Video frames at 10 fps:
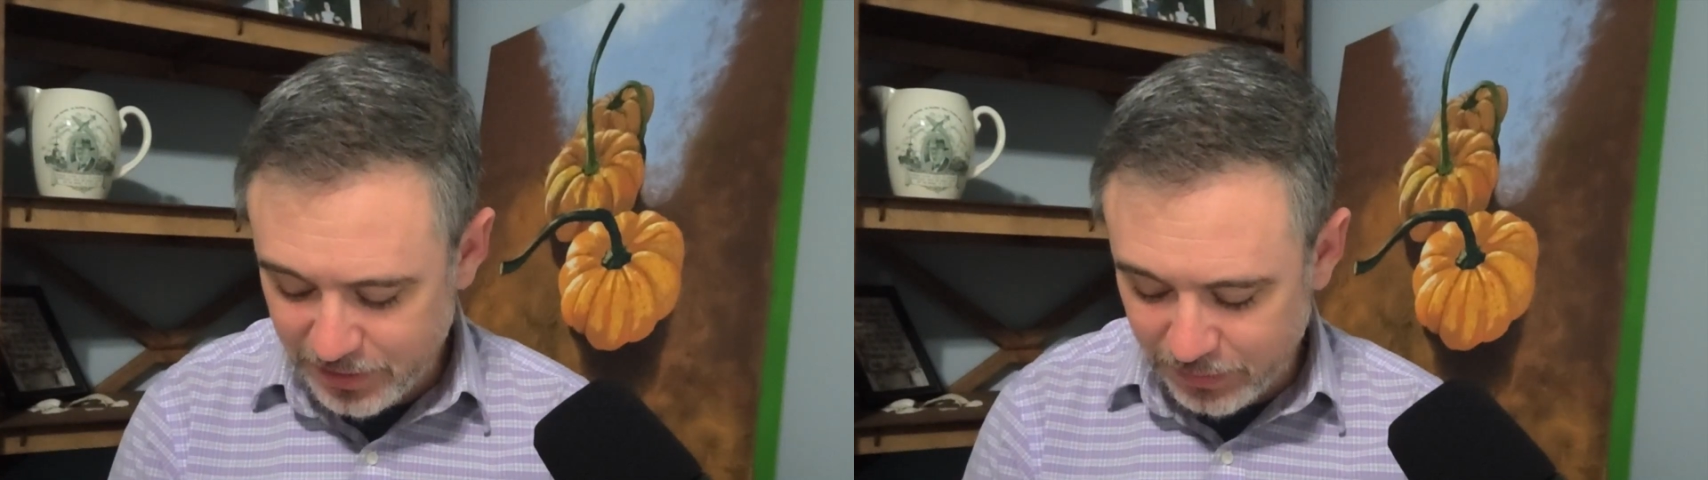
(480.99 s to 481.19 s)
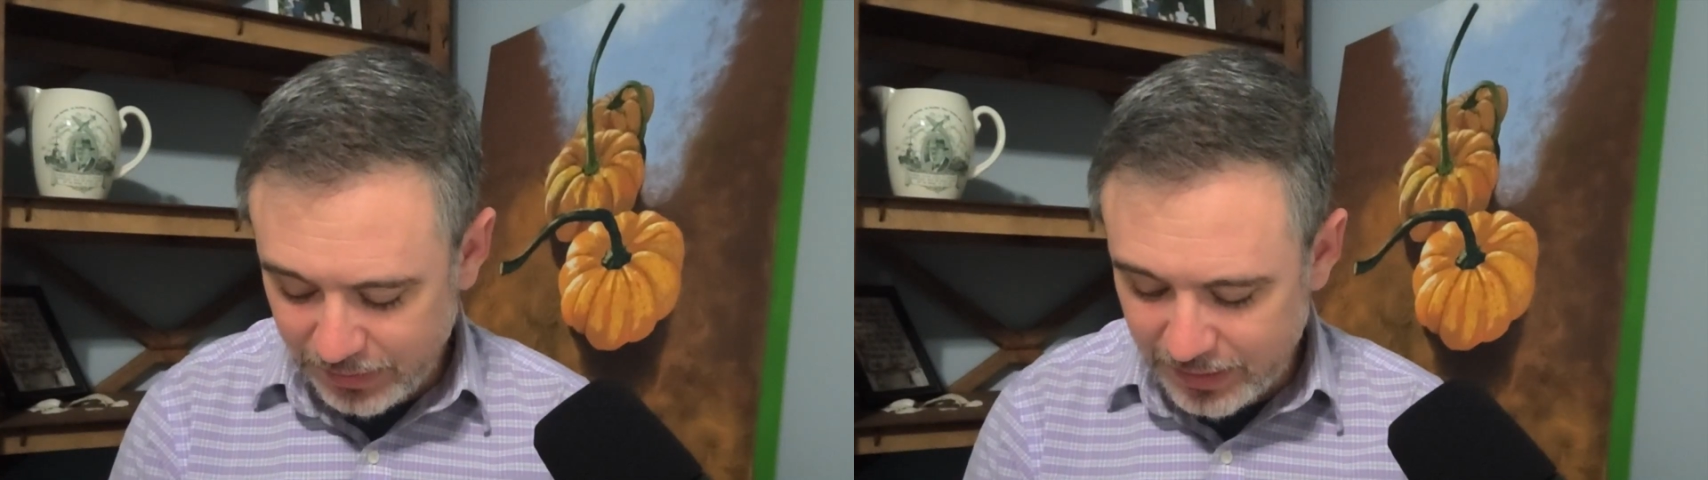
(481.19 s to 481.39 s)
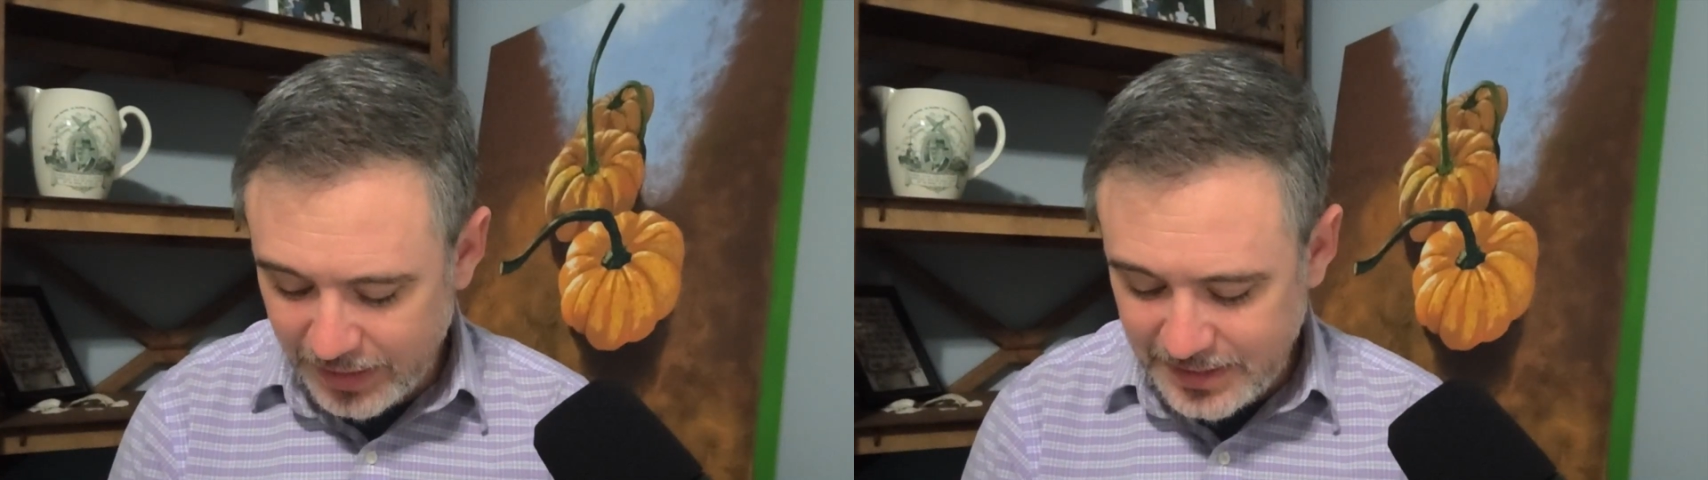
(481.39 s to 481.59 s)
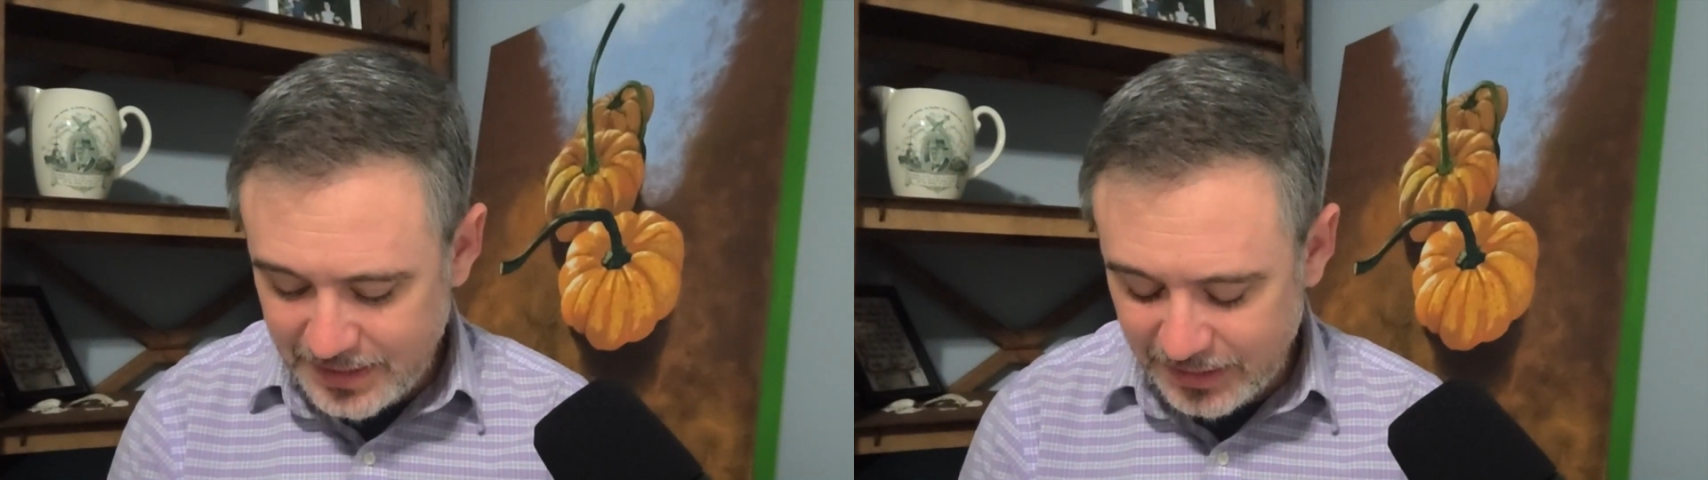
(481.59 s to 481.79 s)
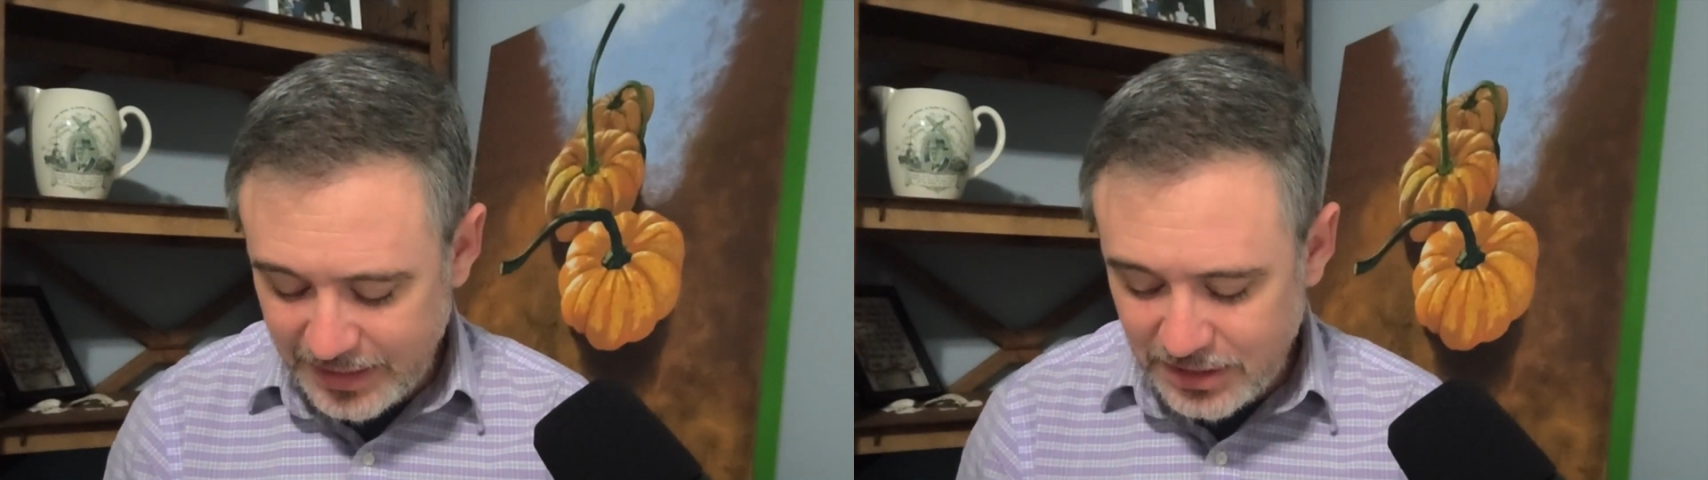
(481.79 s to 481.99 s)
So
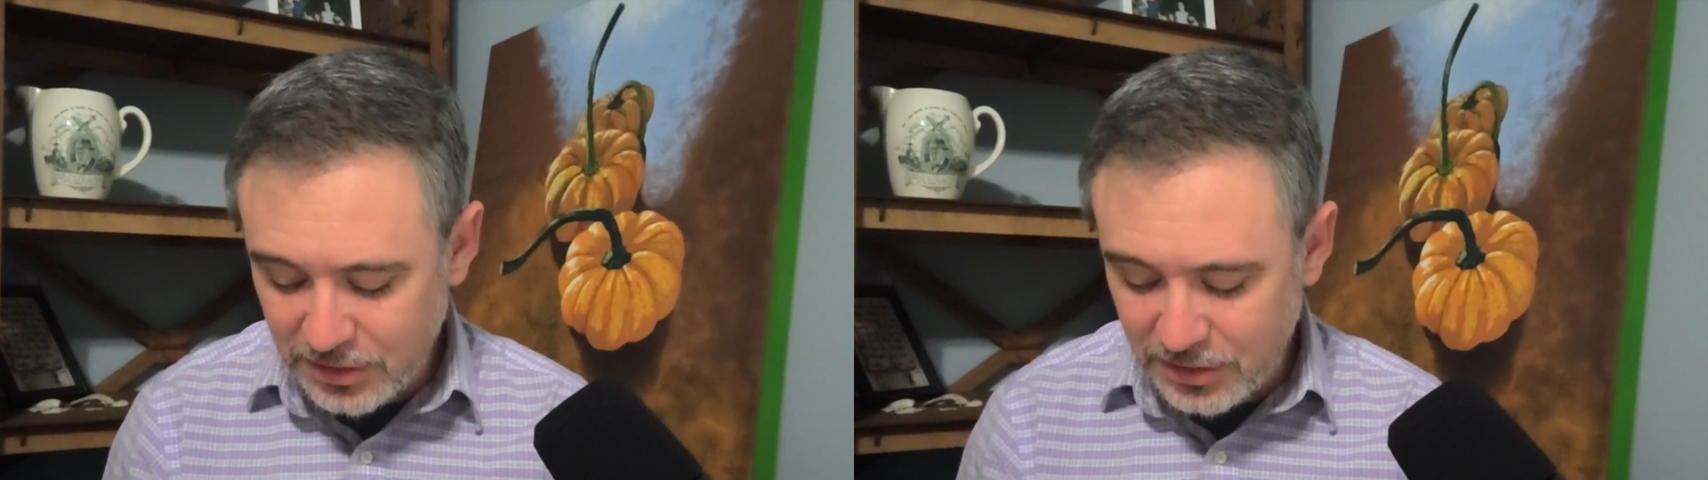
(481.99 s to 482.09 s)
let's